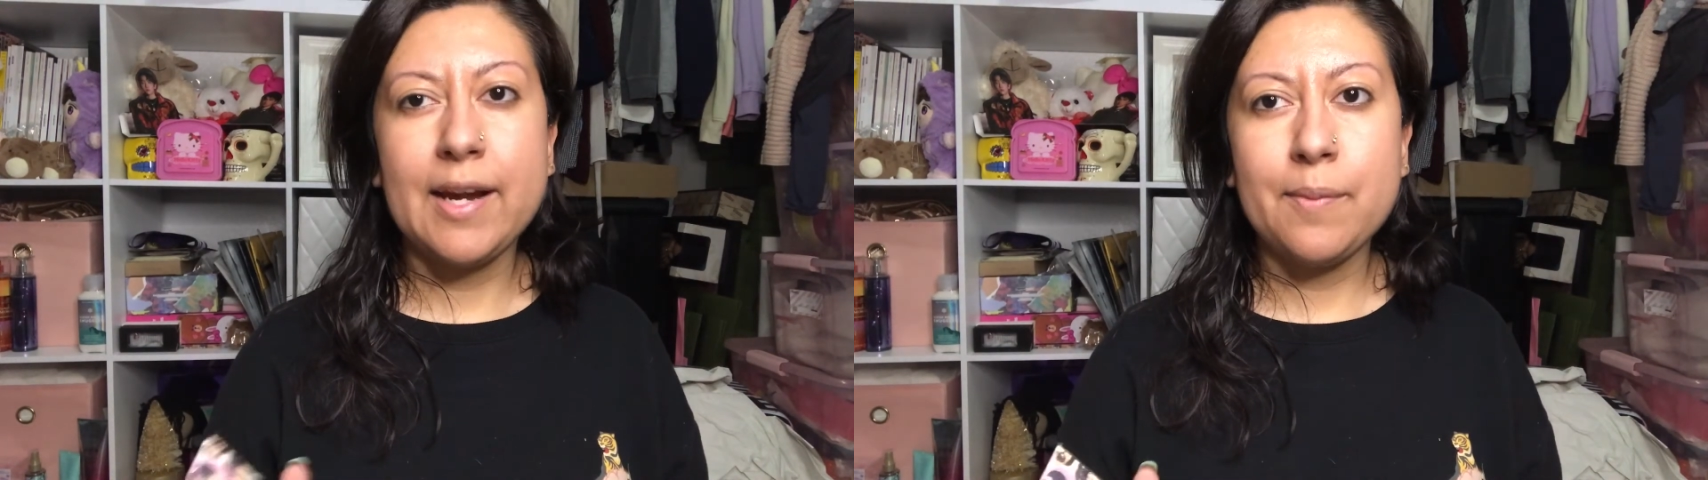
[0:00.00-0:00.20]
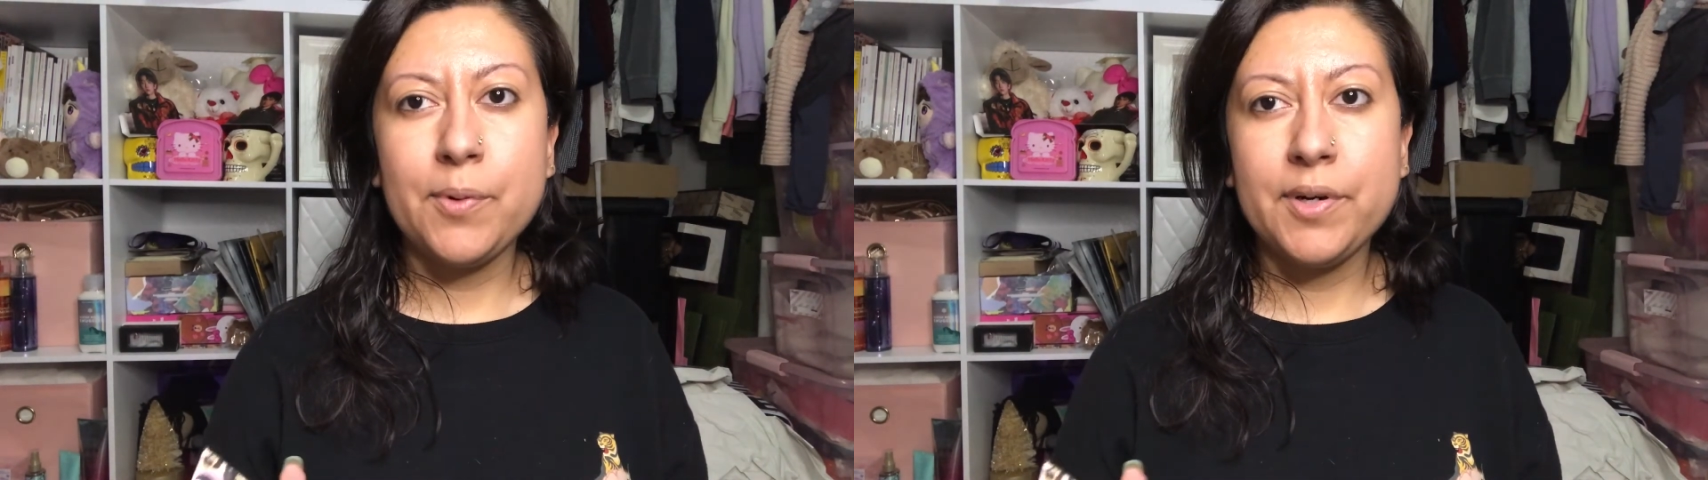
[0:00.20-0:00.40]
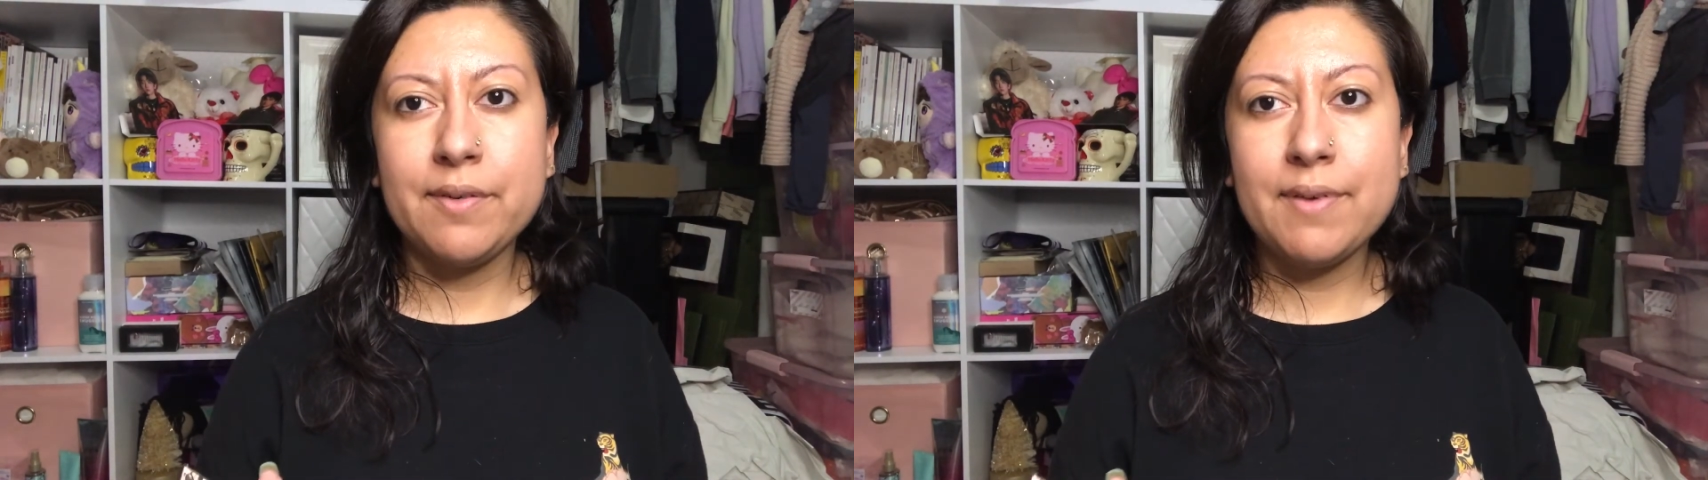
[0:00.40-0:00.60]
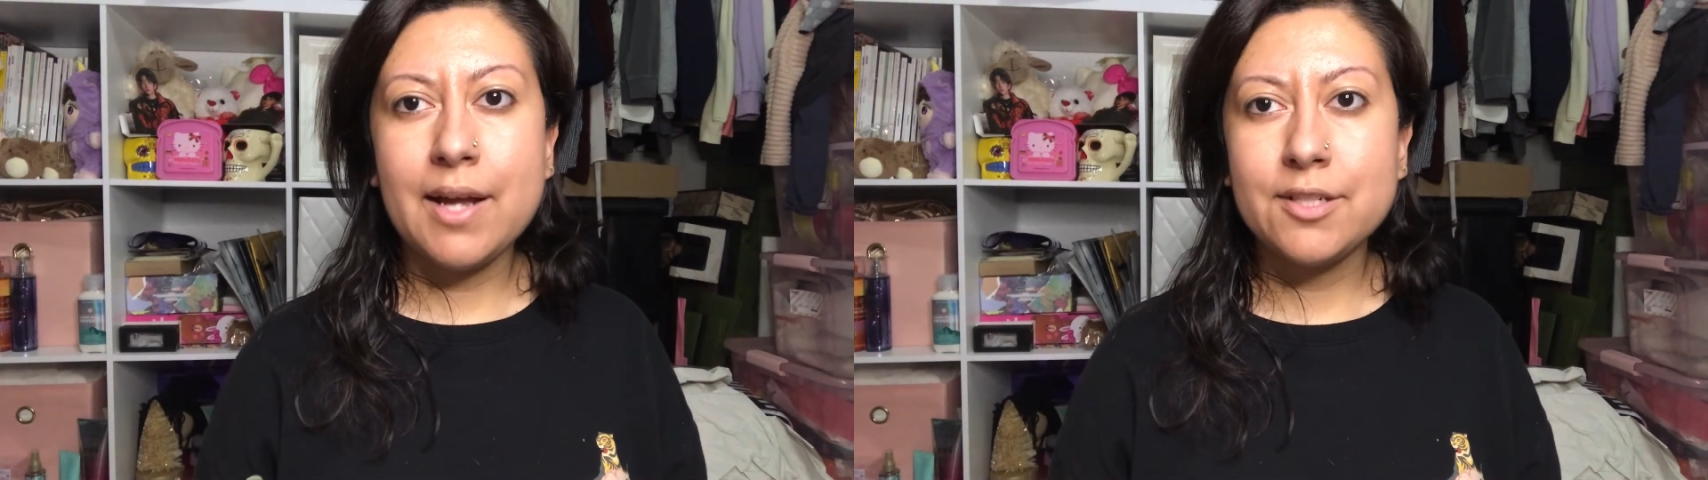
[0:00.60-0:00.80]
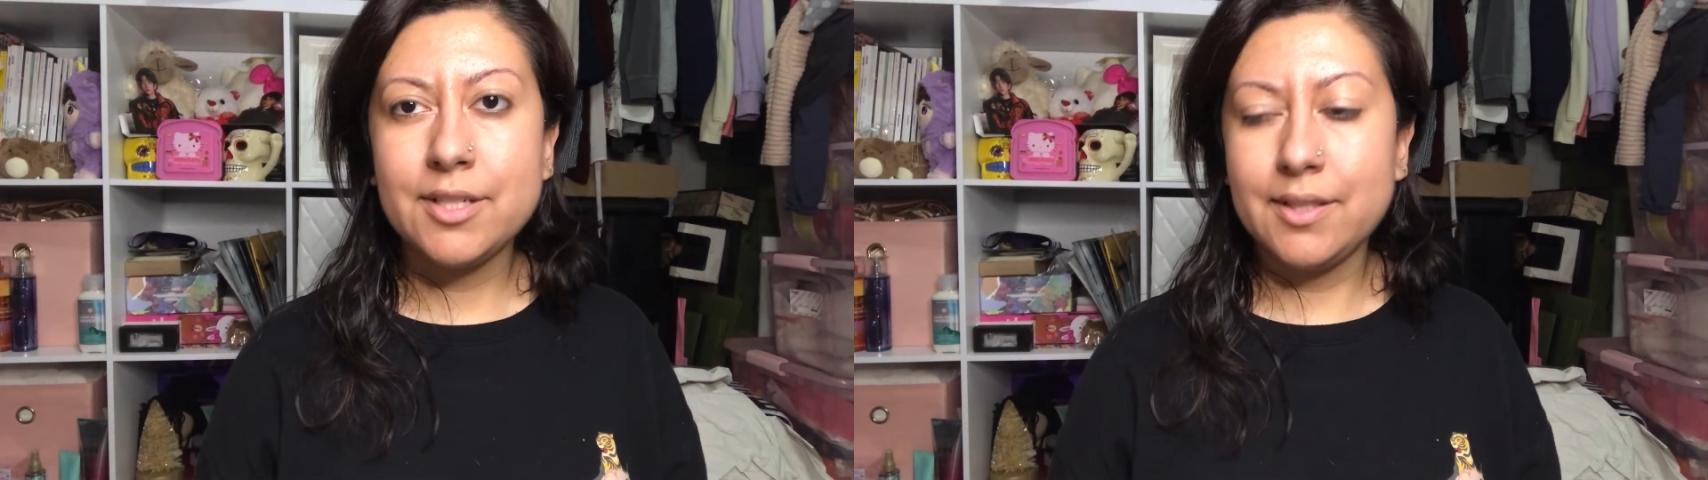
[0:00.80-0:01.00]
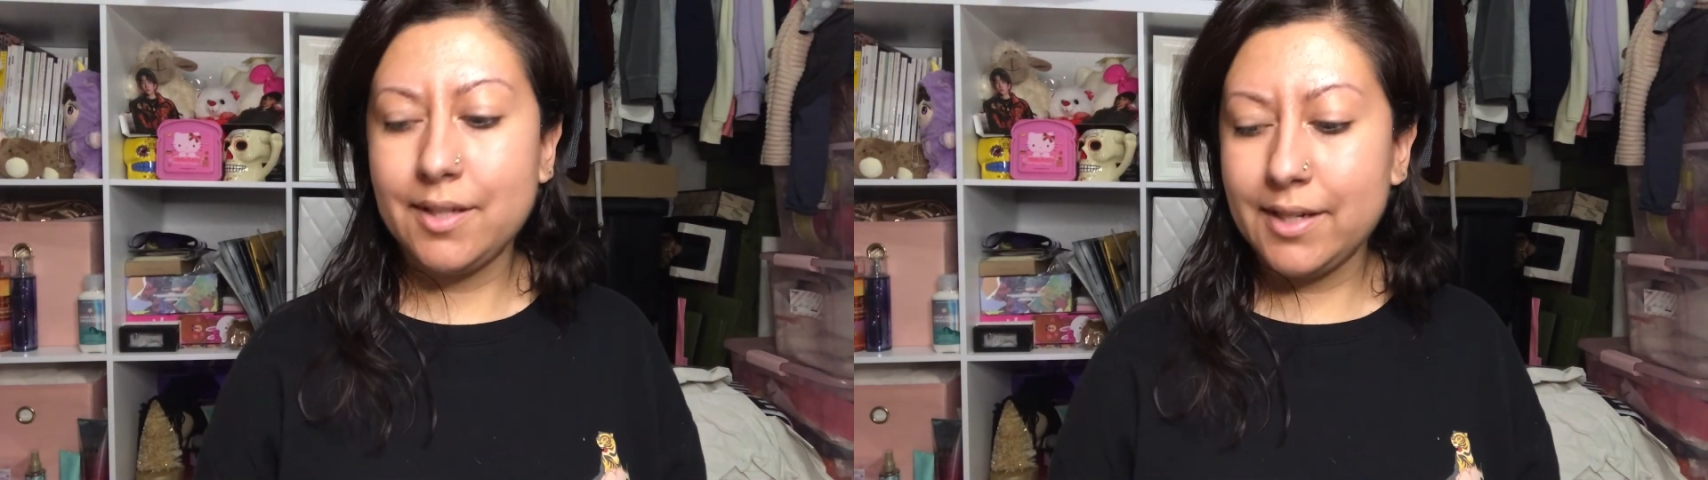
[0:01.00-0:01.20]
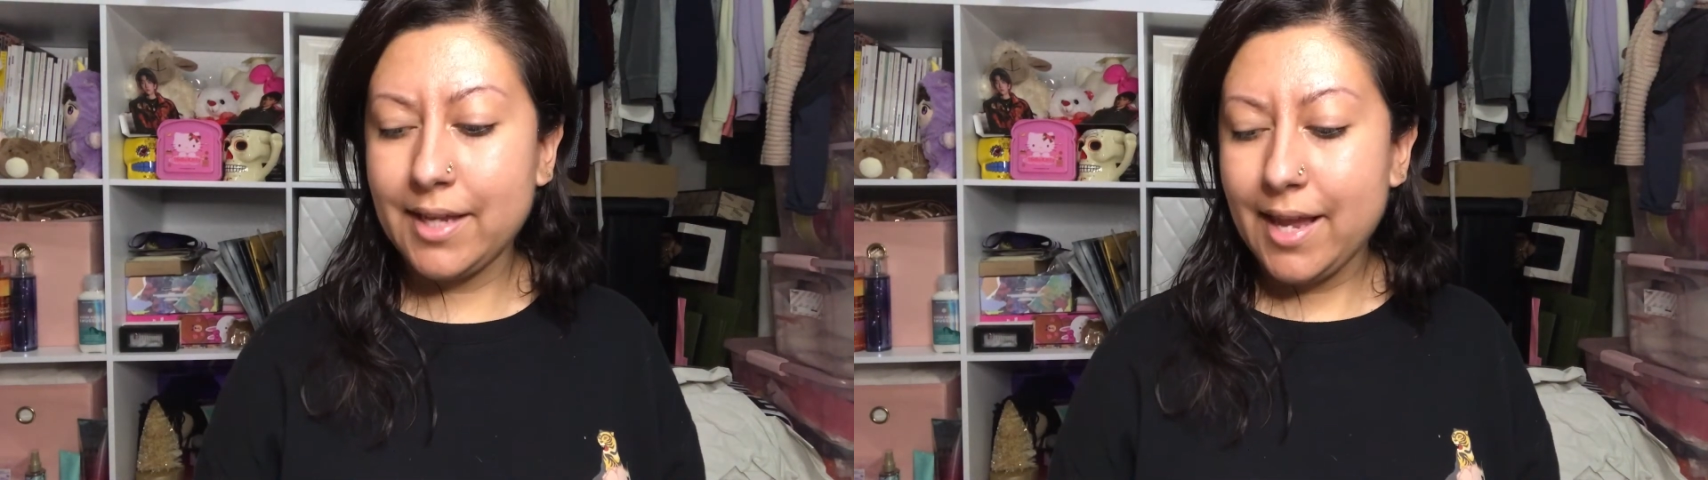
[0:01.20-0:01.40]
airport fashion look.